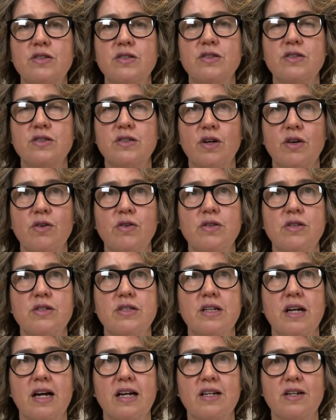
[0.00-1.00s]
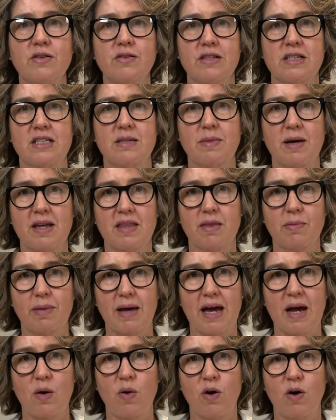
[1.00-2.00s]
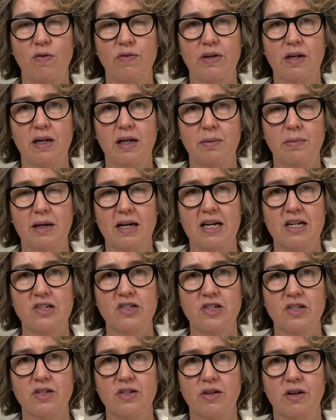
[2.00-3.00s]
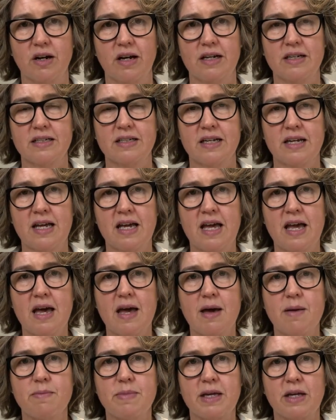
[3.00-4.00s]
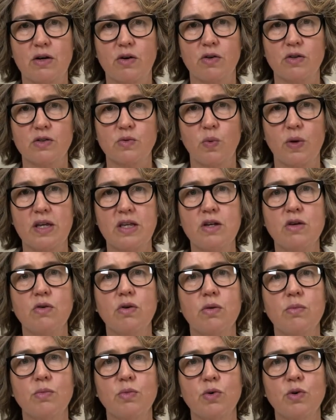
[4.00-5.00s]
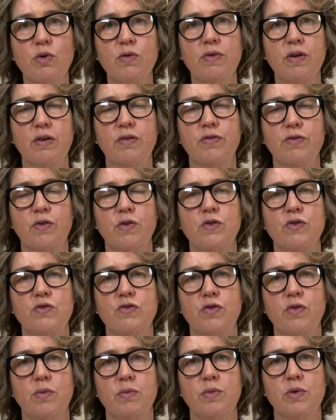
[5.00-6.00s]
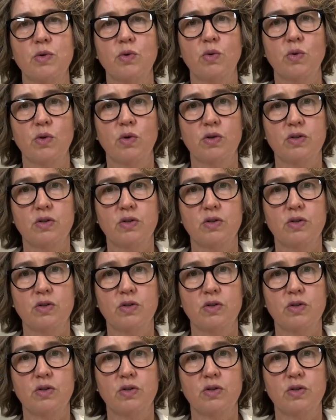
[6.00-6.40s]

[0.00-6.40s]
don't underestimate the power of an elimination diet, because when you're removing foods from your